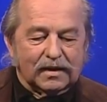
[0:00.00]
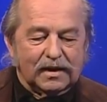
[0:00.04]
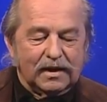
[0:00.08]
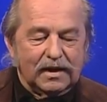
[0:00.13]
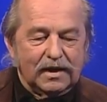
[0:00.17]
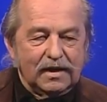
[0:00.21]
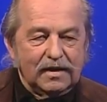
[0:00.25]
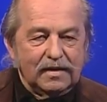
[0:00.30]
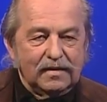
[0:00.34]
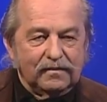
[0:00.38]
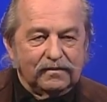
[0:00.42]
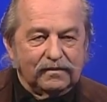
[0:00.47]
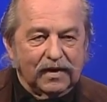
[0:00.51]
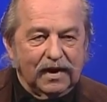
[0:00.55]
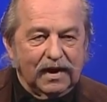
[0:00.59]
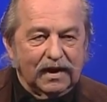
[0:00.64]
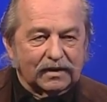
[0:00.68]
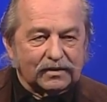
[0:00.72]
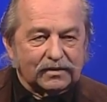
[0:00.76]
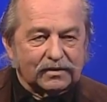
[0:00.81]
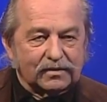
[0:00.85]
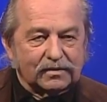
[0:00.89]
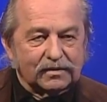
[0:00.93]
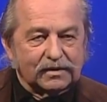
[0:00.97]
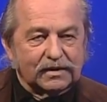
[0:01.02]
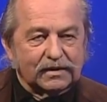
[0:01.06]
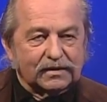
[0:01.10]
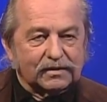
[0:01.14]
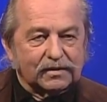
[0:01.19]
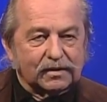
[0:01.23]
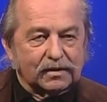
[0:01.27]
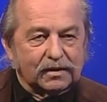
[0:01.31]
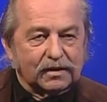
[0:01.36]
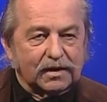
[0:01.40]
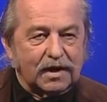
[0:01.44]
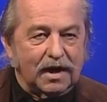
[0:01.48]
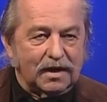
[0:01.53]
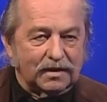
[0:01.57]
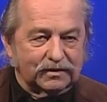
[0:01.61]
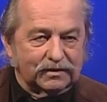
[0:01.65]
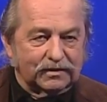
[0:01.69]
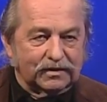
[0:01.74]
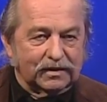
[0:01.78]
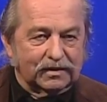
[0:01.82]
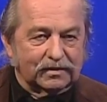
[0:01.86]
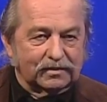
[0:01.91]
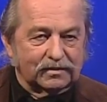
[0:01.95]
The key factor is
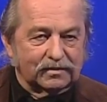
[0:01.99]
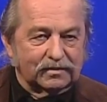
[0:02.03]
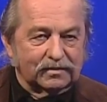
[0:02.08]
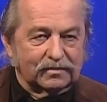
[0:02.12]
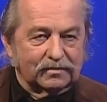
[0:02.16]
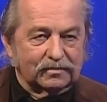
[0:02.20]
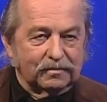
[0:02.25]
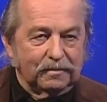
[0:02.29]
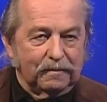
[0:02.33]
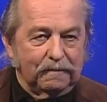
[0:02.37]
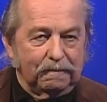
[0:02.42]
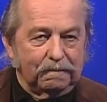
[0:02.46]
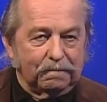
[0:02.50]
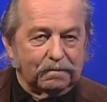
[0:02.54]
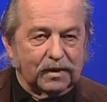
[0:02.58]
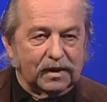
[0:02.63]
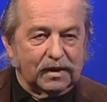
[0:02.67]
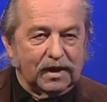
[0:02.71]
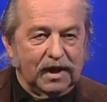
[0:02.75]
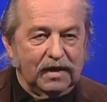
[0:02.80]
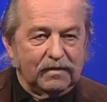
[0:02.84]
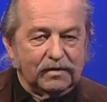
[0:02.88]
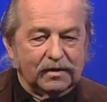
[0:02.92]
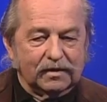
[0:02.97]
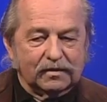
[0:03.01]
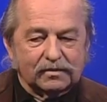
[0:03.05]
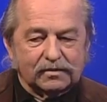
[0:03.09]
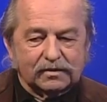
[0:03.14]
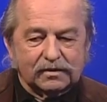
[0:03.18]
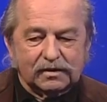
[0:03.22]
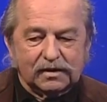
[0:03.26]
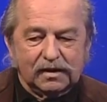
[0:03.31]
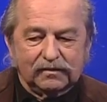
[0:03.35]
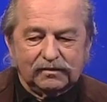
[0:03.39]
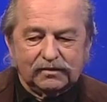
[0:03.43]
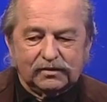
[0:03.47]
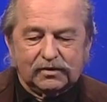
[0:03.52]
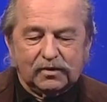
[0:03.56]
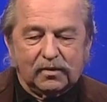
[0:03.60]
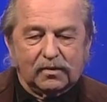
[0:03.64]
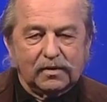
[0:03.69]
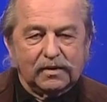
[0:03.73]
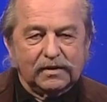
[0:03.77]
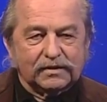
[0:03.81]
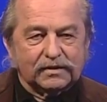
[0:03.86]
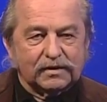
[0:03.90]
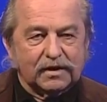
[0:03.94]
content. By having enough
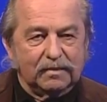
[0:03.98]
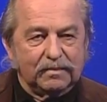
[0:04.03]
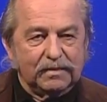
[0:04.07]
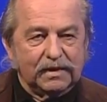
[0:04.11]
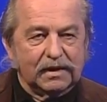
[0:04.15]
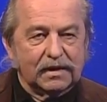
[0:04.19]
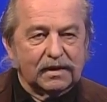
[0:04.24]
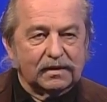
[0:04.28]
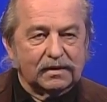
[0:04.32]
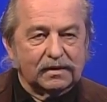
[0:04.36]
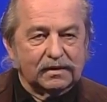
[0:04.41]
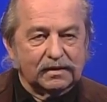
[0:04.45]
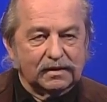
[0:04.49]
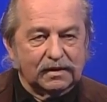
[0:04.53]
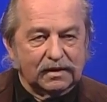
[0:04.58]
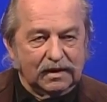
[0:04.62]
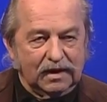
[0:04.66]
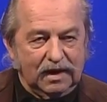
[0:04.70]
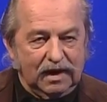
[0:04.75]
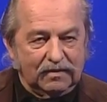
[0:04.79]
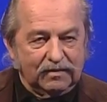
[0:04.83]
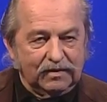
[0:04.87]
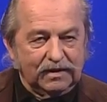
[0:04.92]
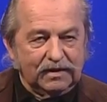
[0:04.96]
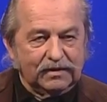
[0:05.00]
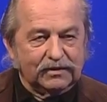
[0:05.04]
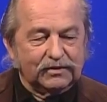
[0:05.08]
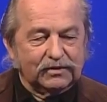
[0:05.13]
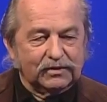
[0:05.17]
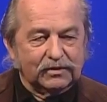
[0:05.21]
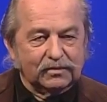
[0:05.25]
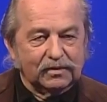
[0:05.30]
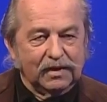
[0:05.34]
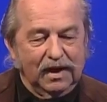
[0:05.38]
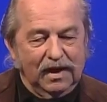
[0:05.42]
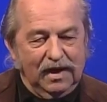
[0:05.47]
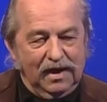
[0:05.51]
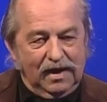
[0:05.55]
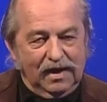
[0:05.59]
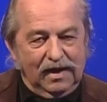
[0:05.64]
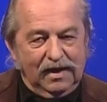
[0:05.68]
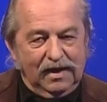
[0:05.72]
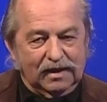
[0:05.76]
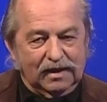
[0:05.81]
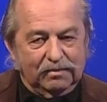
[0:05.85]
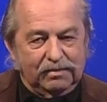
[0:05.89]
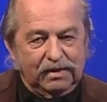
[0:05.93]
stories coming in every issue
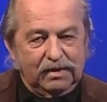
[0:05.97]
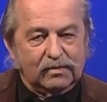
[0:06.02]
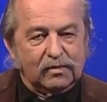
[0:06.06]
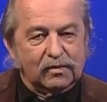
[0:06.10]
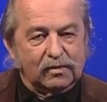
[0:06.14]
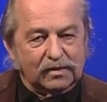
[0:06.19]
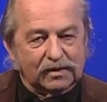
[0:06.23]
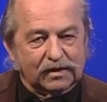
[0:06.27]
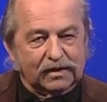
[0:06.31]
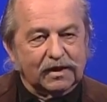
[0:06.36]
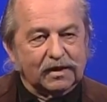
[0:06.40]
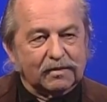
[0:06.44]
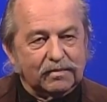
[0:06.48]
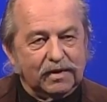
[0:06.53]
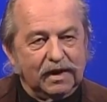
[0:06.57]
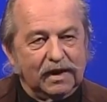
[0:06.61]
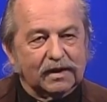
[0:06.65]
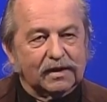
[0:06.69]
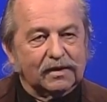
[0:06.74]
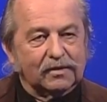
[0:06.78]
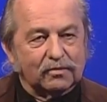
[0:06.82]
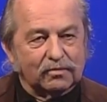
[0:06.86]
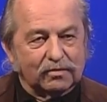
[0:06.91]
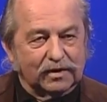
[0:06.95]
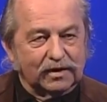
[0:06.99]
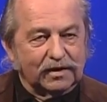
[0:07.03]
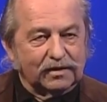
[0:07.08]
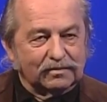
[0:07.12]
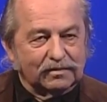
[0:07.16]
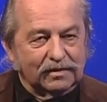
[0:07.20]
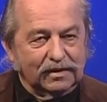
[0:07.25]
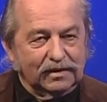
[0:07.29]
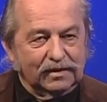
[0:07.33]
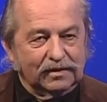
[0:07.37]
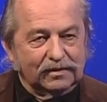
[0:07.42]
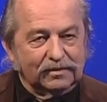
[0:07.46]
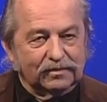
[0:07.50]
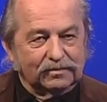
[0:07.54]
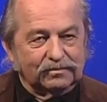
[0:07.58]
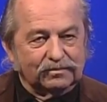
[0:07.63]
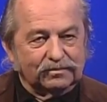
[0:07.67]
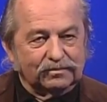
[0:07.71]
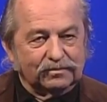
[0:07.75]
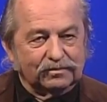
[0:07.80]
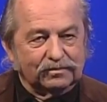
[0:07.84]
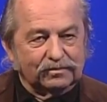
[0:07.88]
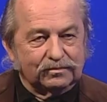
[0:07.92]
that people want to kick back and read. Now,
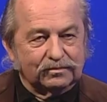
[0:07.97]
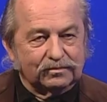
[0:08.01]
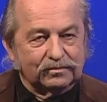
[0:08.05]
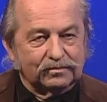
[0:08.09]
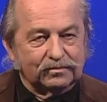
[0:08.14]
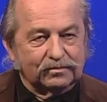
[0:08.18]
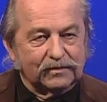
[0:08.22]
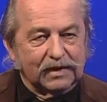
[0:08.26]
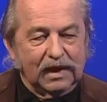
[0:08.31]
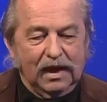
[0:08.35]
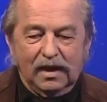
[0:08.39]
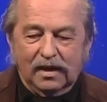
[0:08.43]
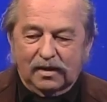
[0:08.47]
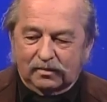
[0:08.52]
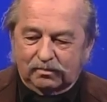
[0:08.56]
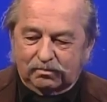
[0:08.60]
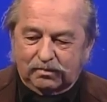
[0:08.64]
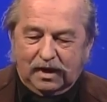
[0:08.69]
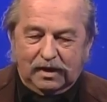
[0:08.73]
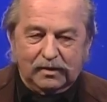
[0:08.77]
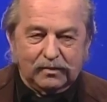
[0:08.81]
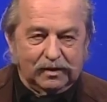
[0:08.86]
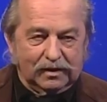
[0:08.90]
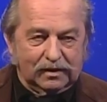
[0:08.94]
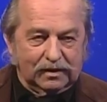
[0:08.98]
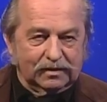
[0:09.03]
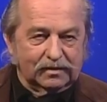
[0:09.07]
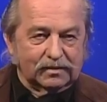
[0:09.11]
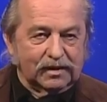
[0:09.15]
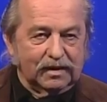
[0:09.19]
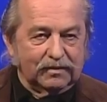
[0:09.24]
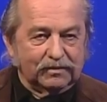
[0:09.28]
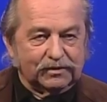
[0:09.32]
you're a weekly, right? Bi-weekly,